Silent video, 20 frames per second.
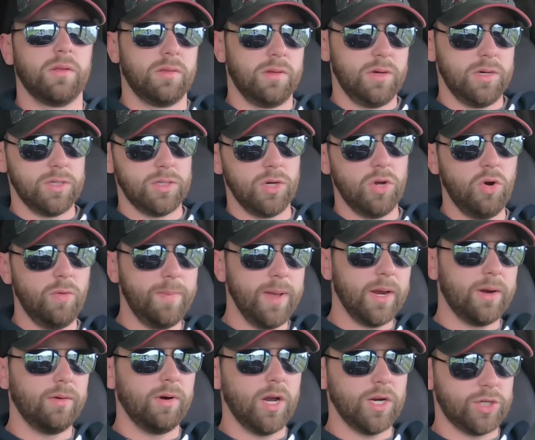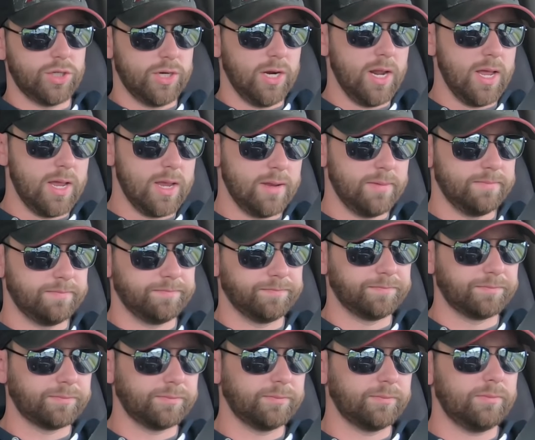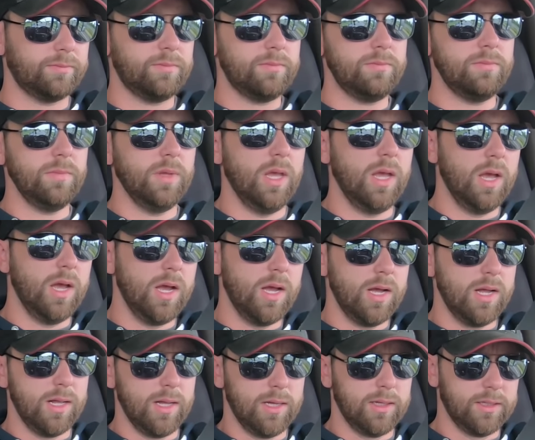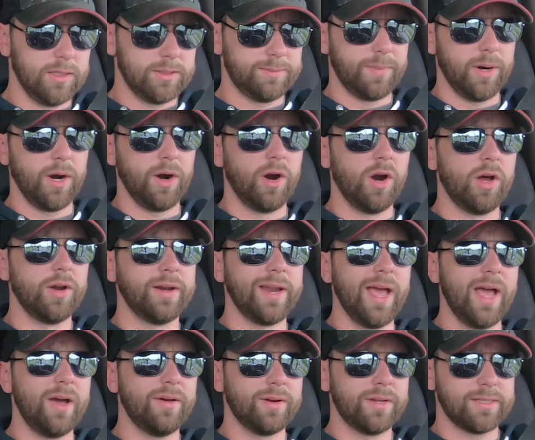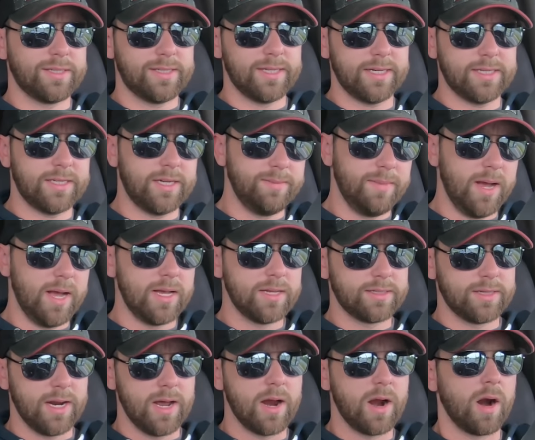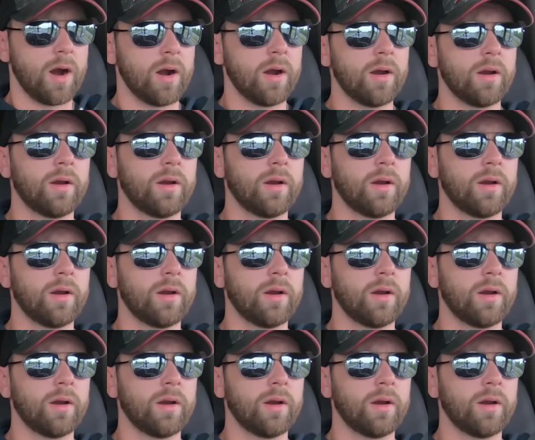There's no big rush today. Uh, let's bring her on down to sixty miles an hour.